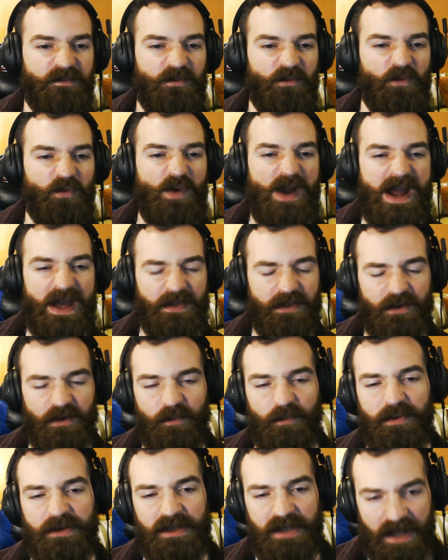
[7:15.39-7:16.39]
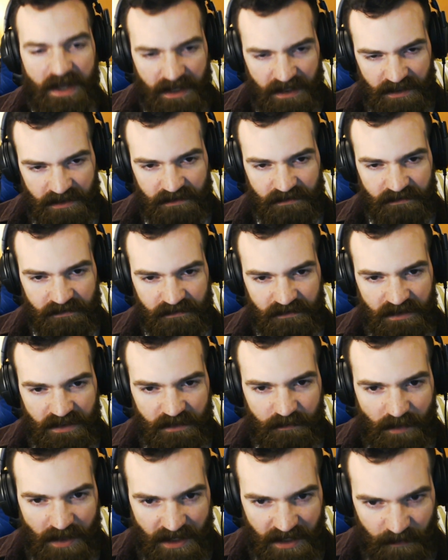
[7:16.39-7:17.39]
rather plain,
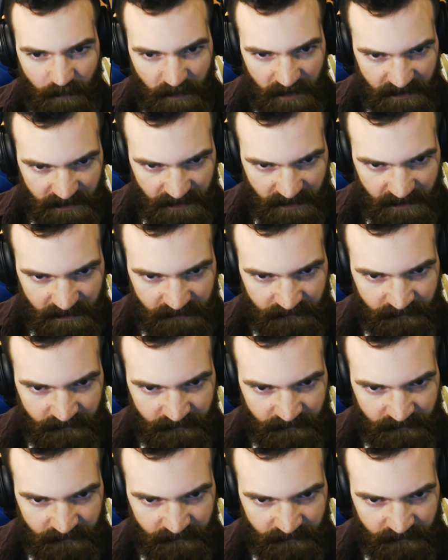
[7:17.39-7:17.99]
in my opinion.